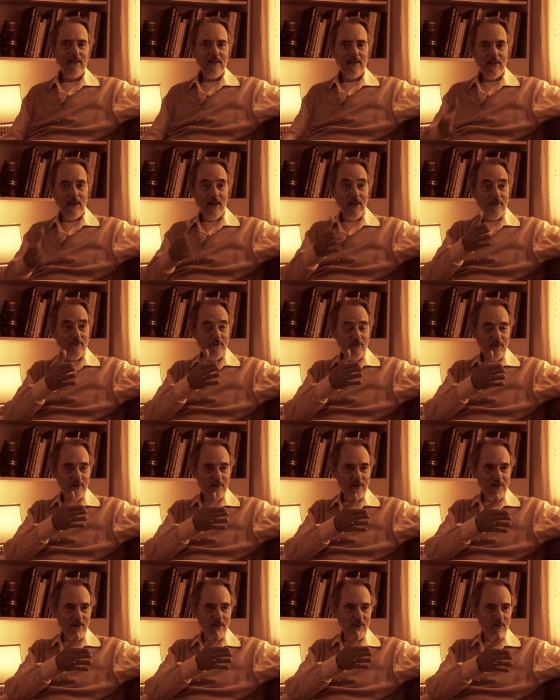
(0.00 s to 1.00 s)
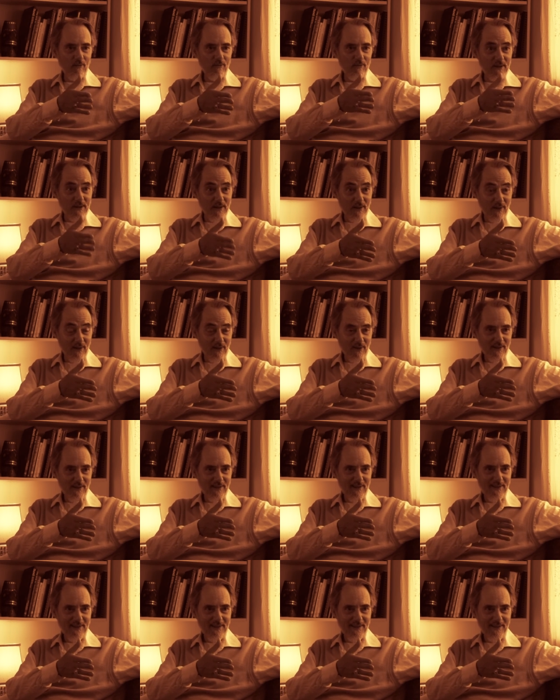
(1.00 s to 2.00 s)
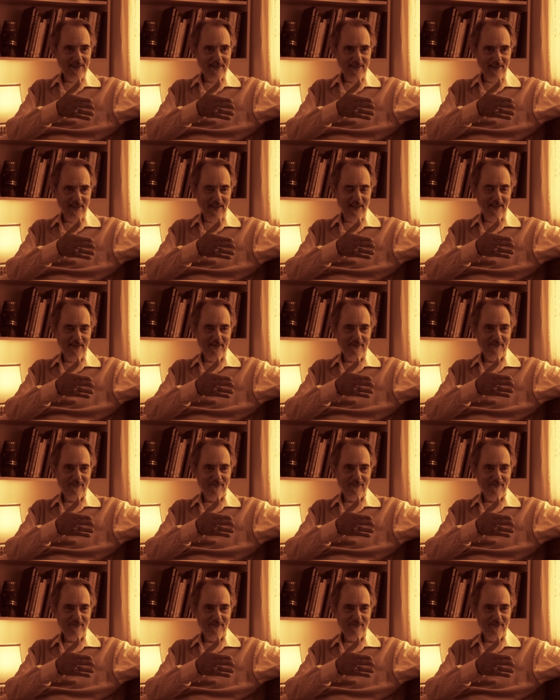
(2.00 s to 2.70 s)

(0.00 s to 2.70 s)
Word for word: Life was still real then.